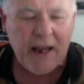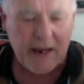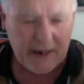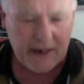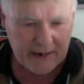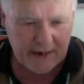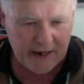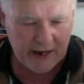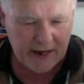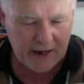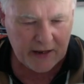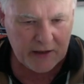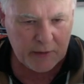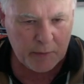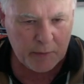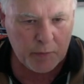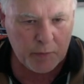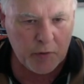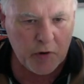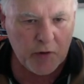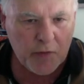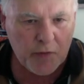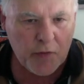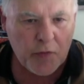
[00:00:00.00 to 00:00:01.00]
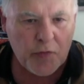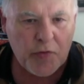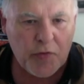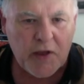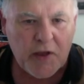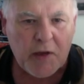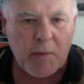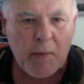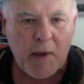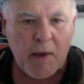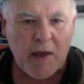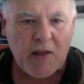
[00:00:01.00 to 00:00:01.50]
Now, the beautiful thing
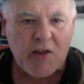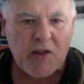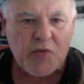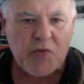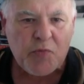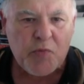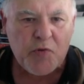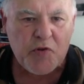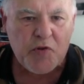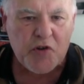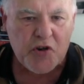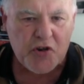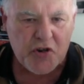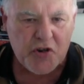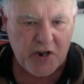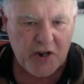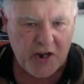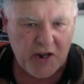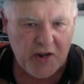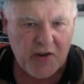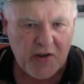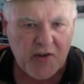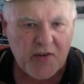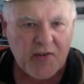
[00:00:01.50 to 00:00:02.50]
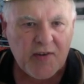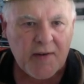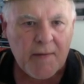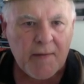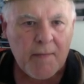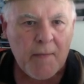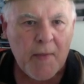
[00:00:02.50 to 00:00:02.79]
about this position is